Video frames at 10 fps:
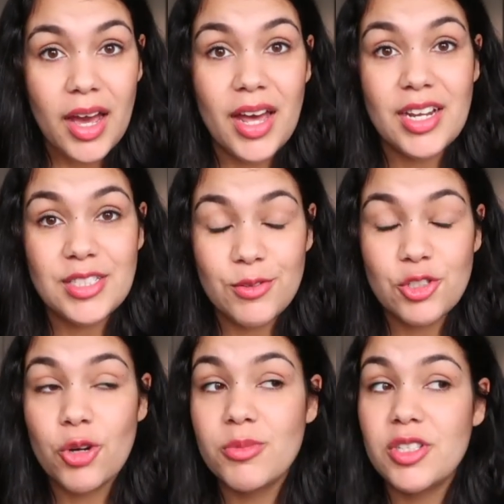And that's
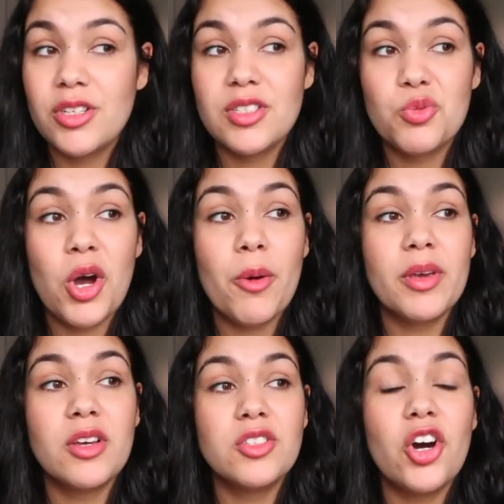something Tom's noticed as well
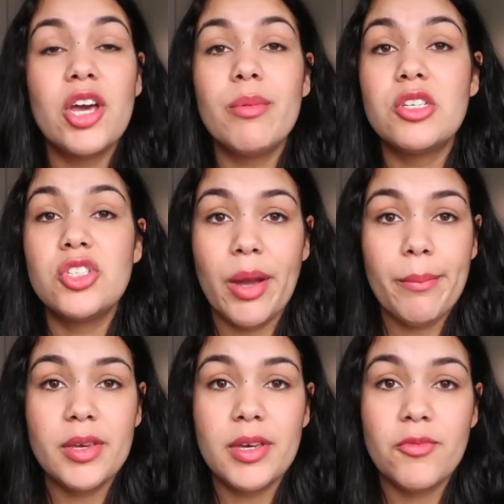because I am a
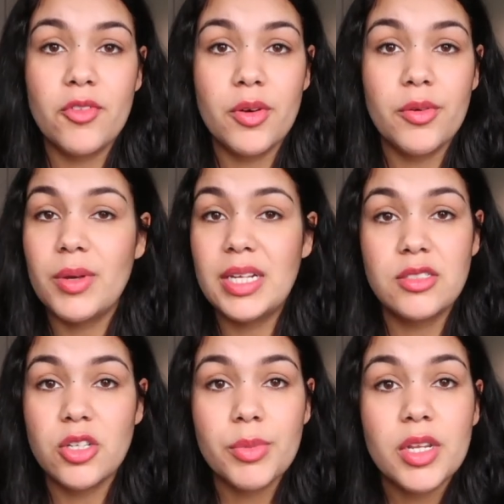champion for
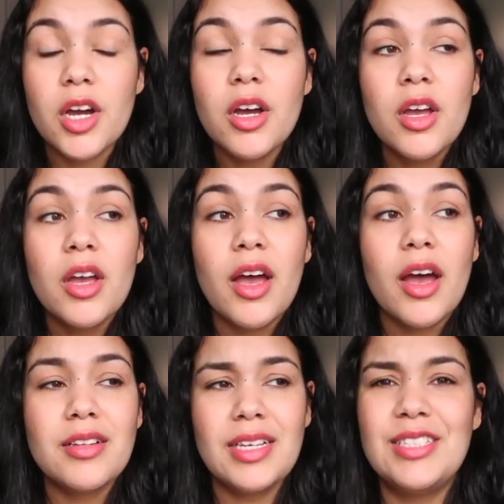insomnia.
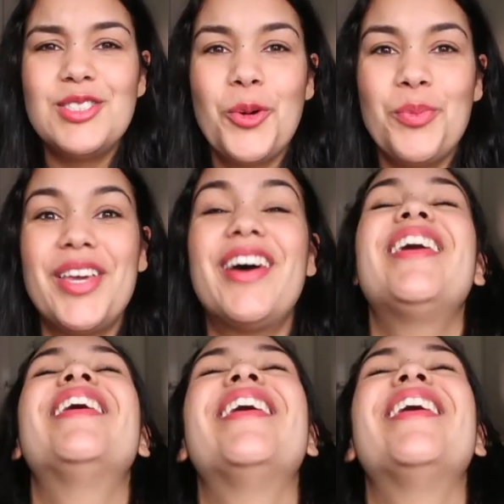Insomnia.